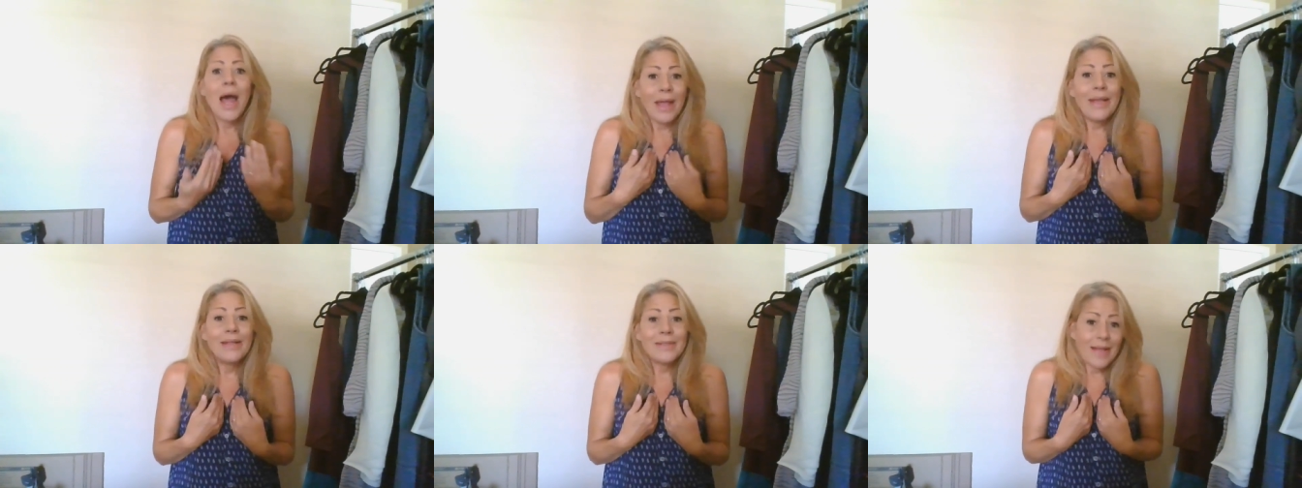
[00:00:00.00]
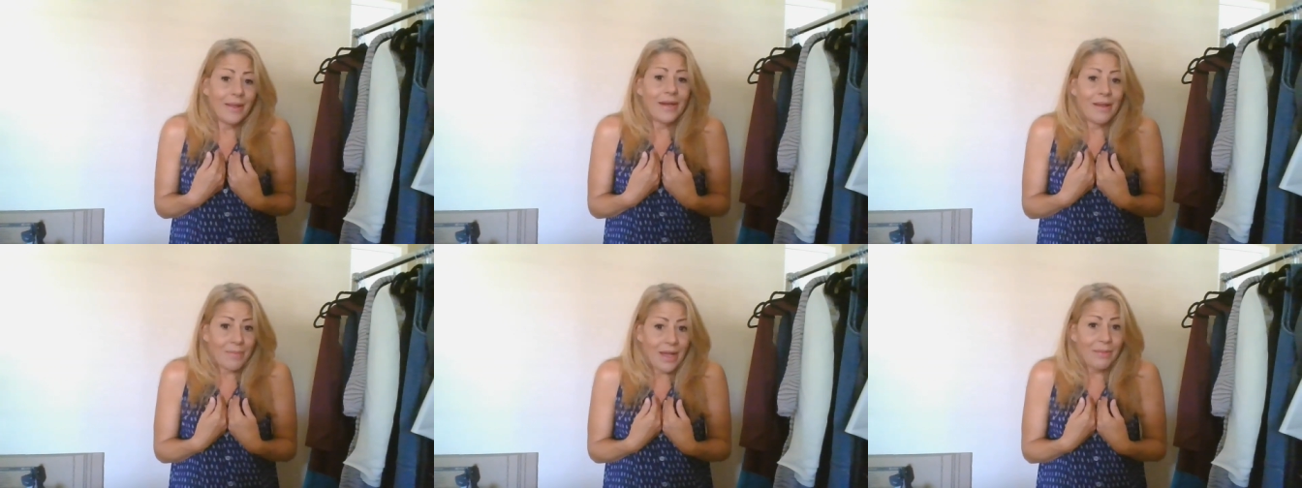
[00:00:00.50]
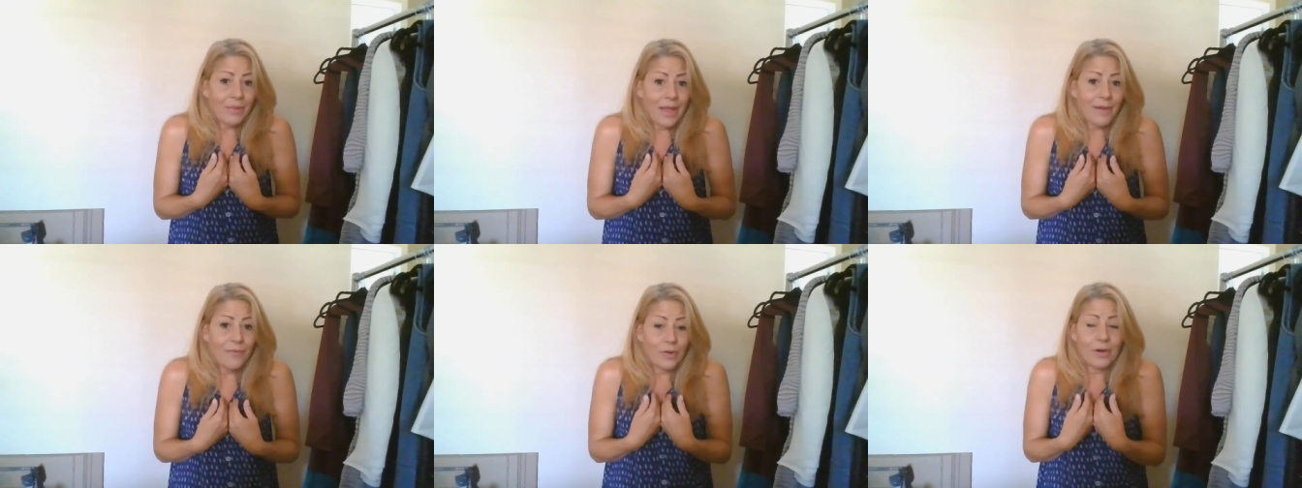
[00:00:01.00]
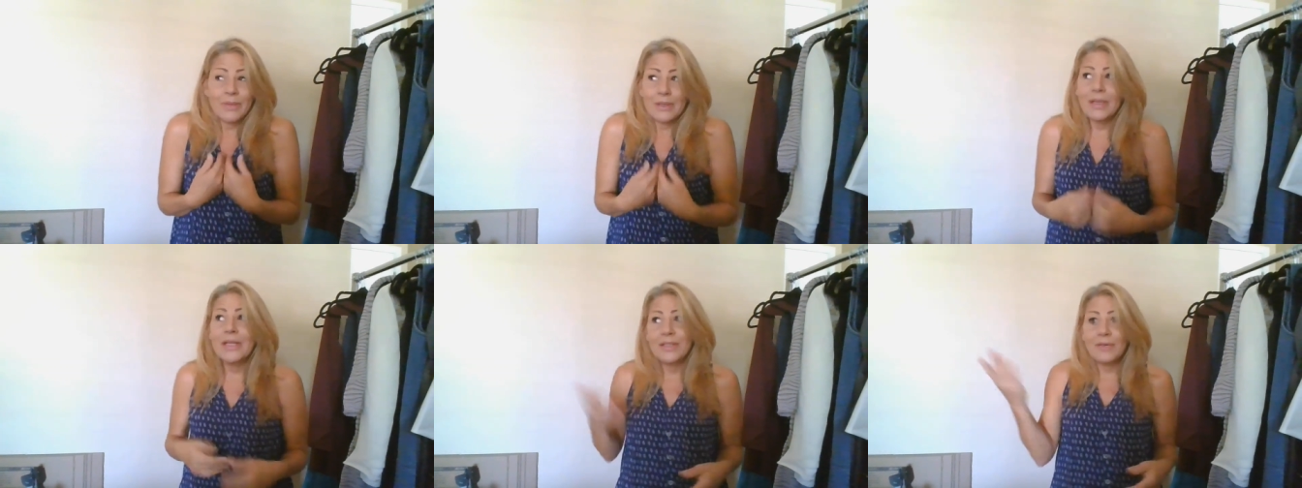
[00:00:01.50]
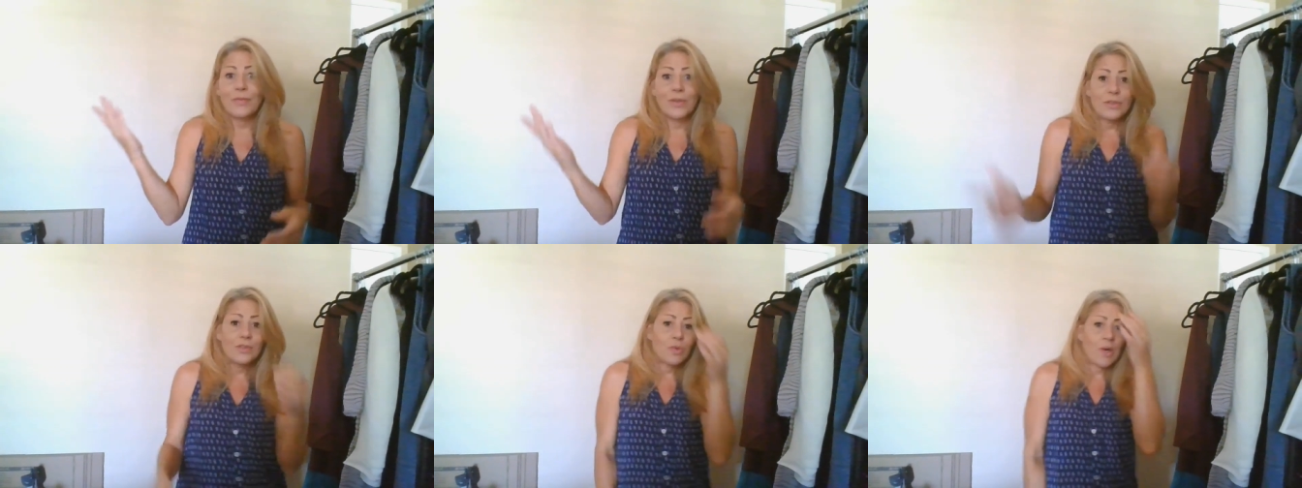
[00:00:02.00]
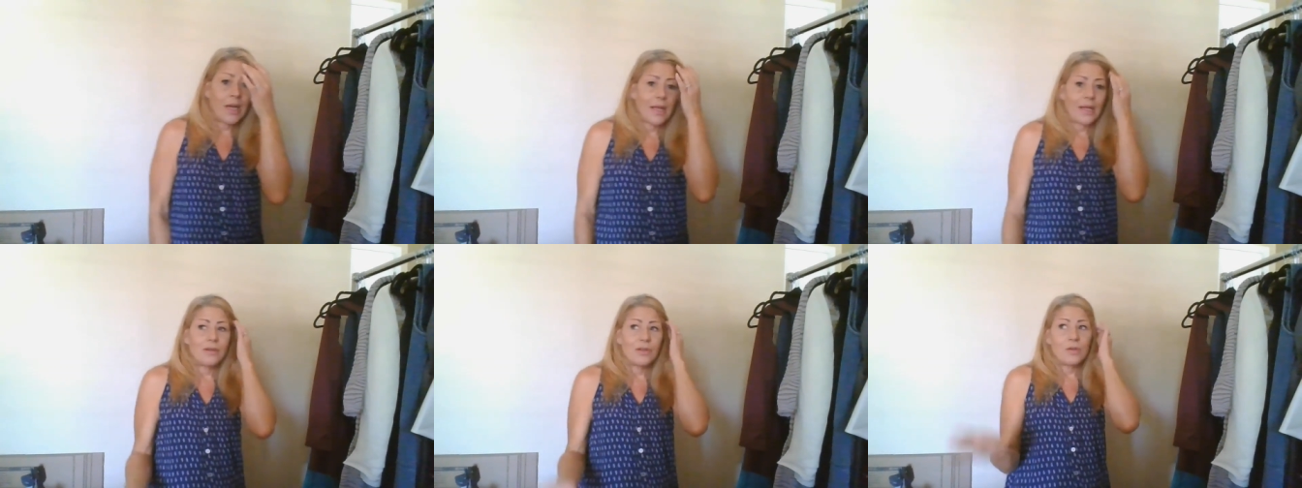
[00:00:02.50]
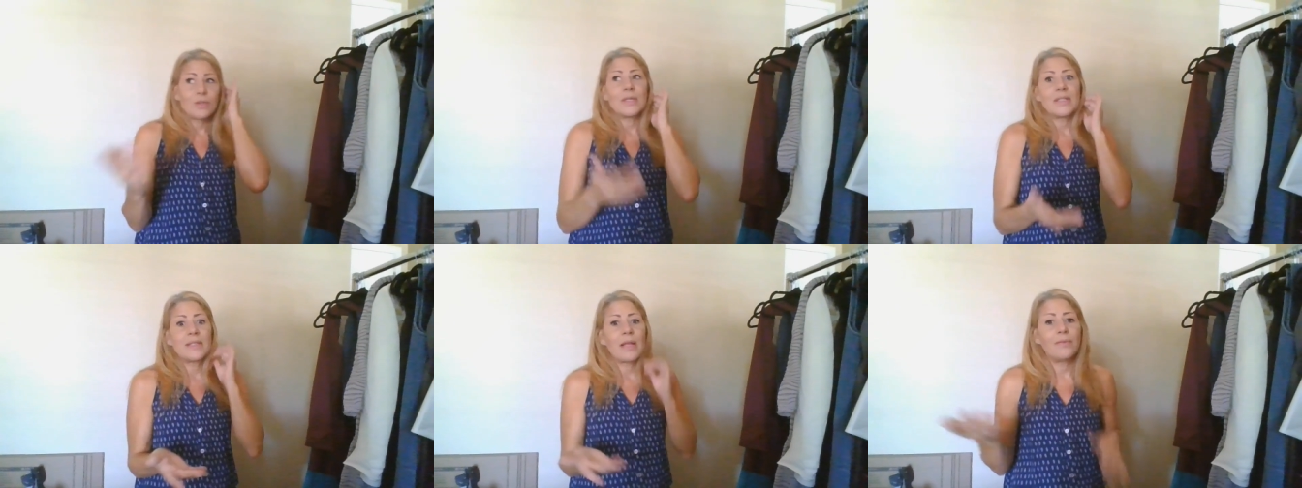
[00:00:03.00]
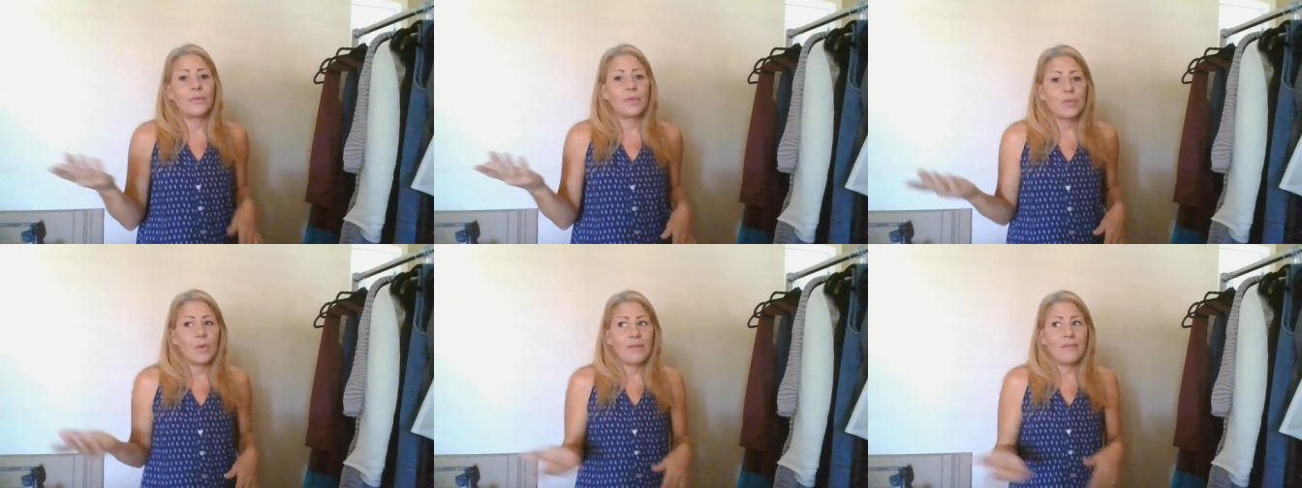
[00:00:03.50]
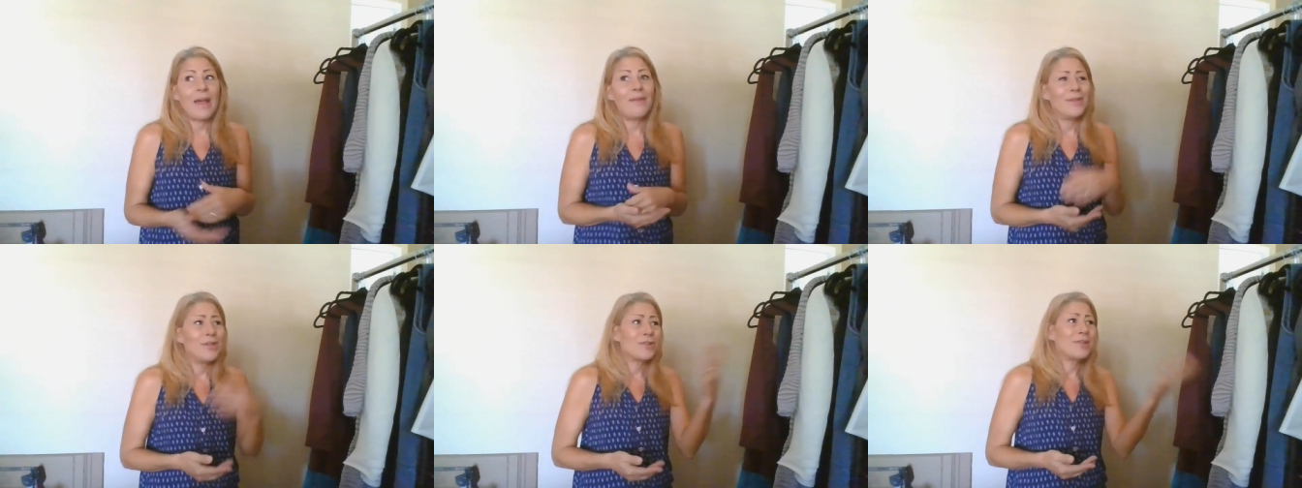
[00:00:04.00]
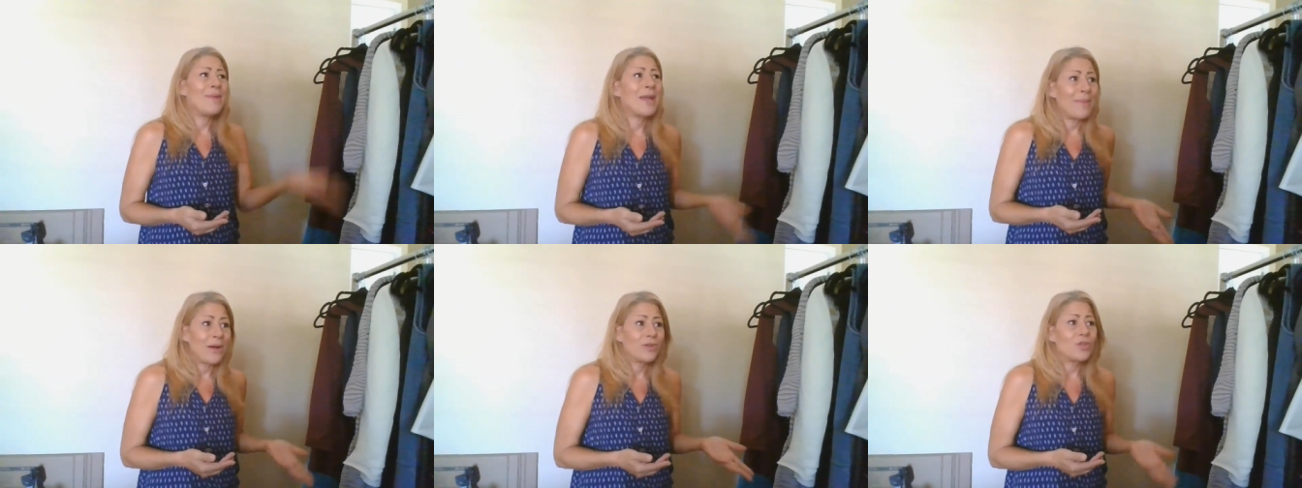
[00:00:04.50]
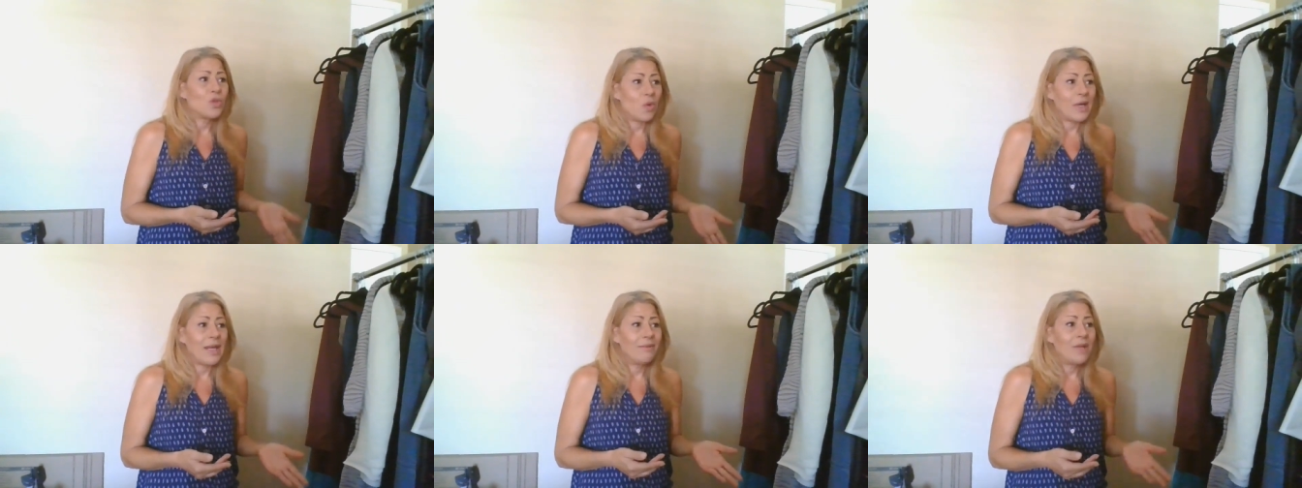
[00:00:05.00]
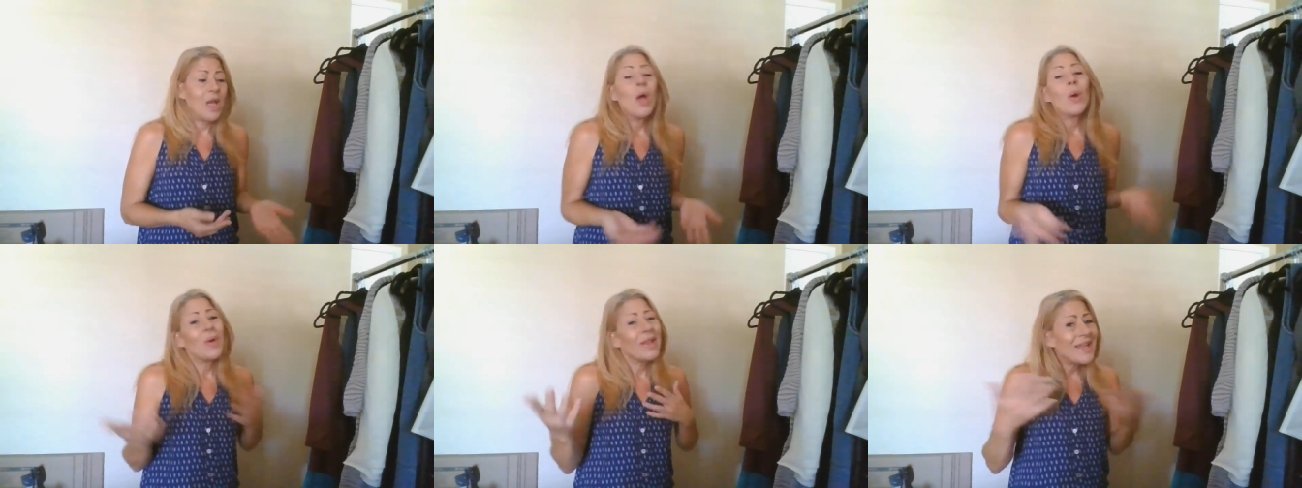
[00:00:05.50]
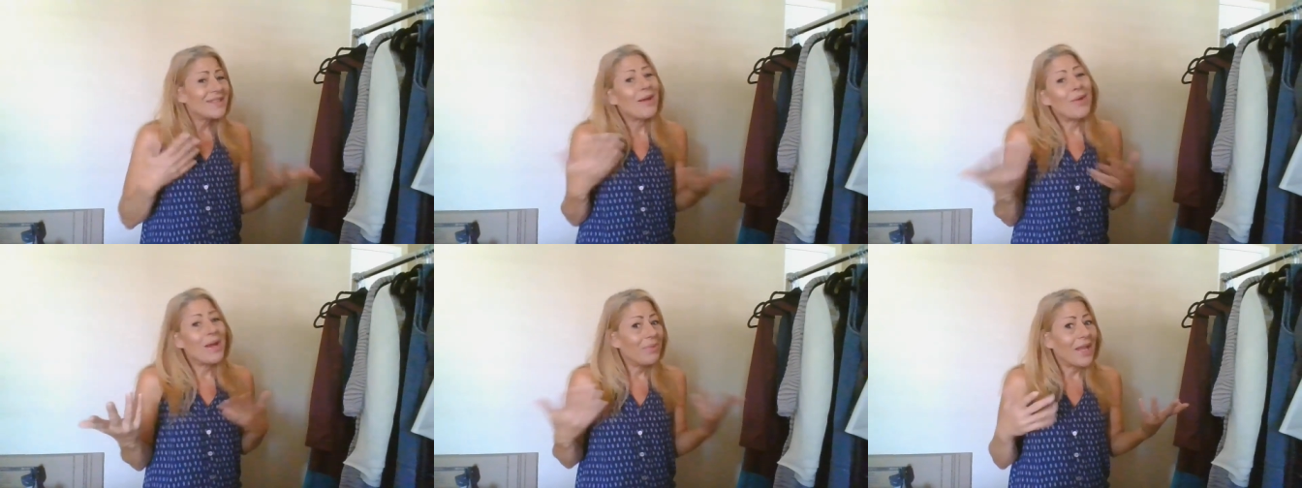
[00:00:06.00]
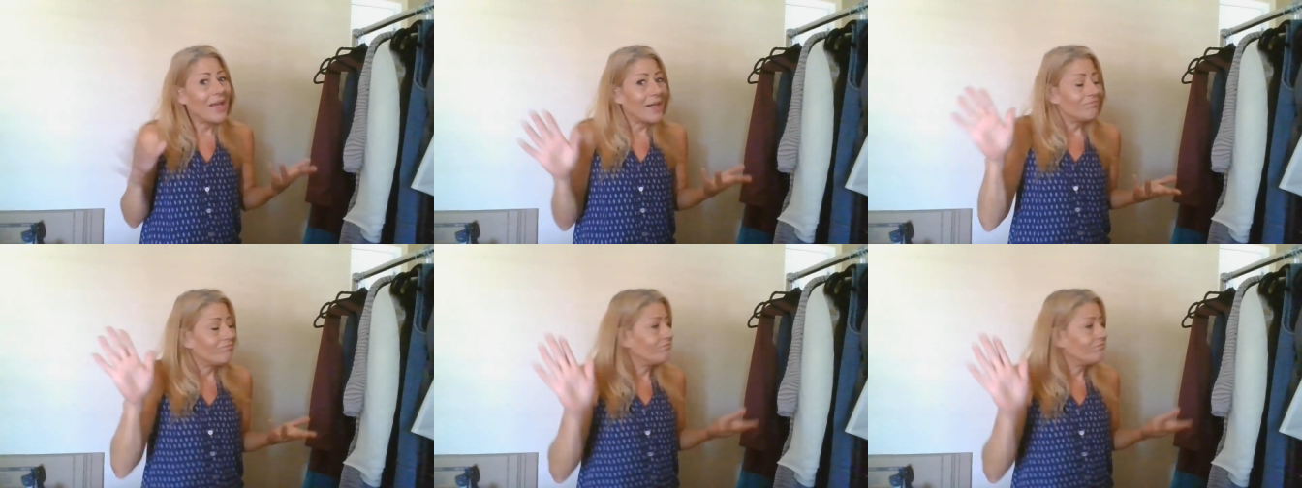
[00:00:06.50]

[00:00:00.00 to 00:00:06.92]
I can sell it on my platform and list it for twenty-nine dollars, usually sell it for twenty-five dollars, and usually make about twenty dollars. Well, that's how I plan it.